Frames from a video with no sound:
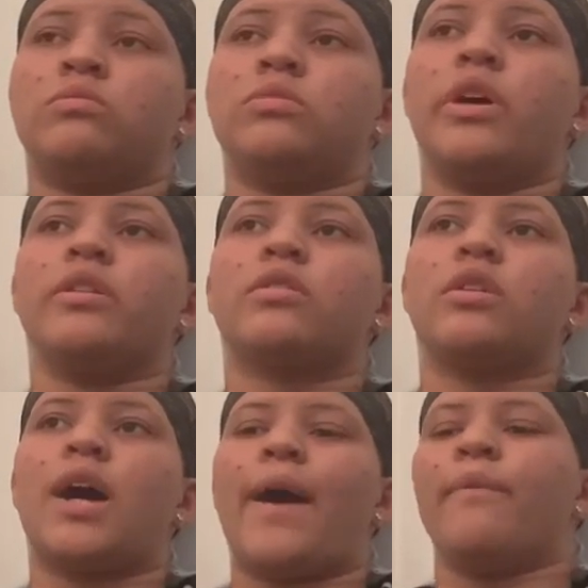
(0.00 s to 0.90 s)
like
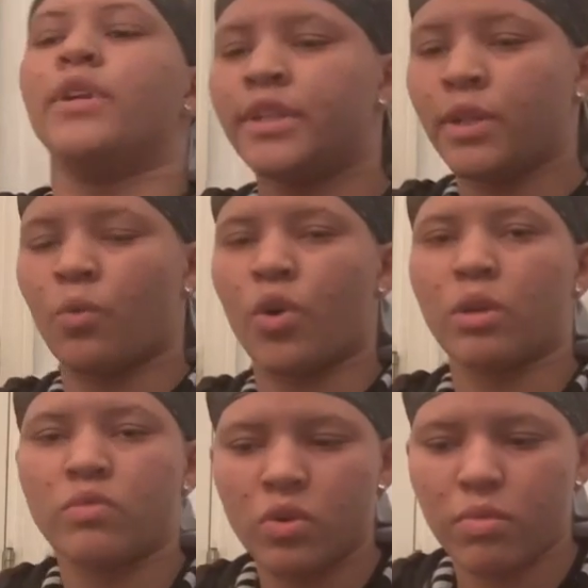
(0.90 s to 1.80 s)
I really didn't want
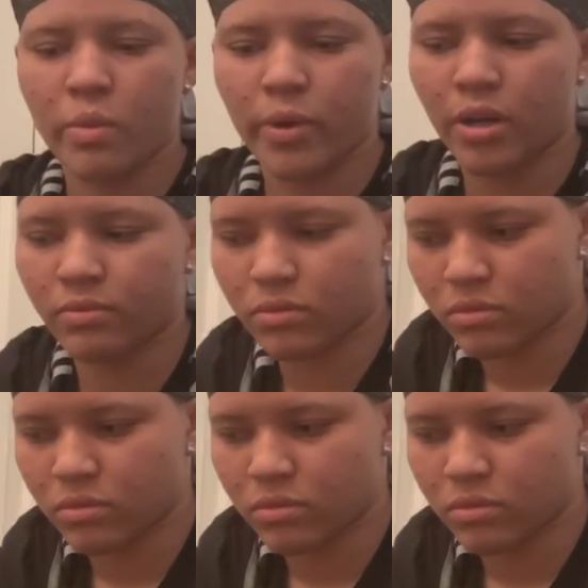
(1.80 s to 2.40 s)
to move to Beaumont